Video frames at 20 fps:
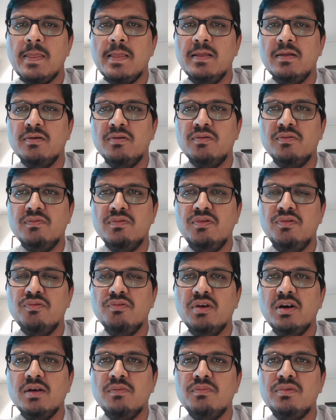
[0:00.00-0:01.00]
So if
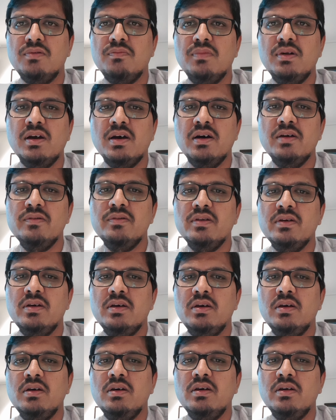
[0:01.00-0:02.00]
you come prepared,
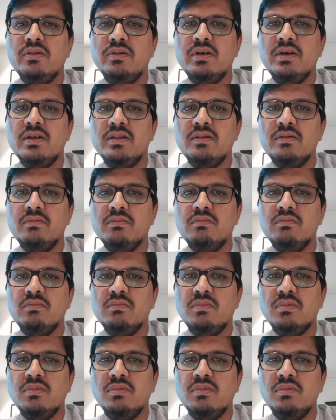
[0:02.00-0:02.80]
then